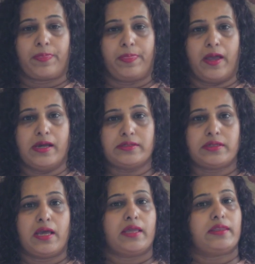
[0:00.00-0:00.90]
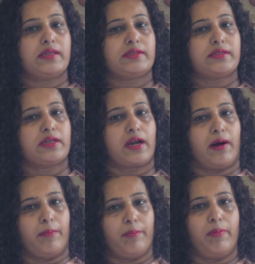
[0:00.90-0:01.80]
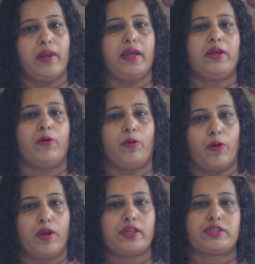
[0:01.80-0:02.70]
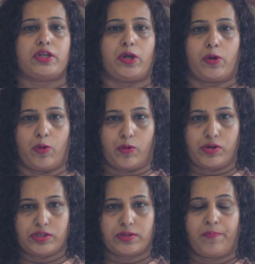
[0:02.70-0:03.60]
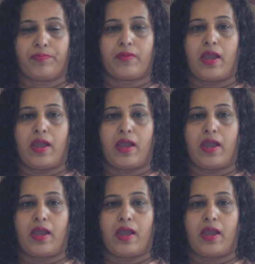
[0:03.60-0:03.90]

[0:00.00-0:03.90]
Thus, this is a complete holistic course,